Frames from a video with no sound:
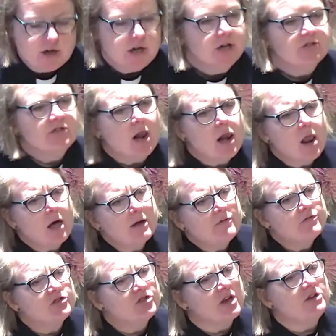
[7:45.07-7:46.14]
to life
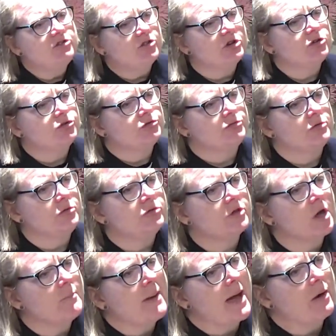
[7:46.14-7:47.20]
changing truth
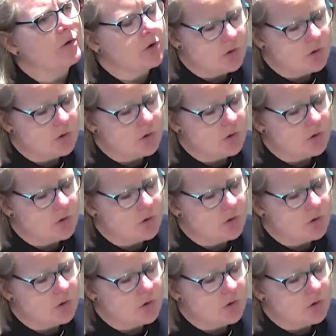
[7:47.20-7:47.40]
about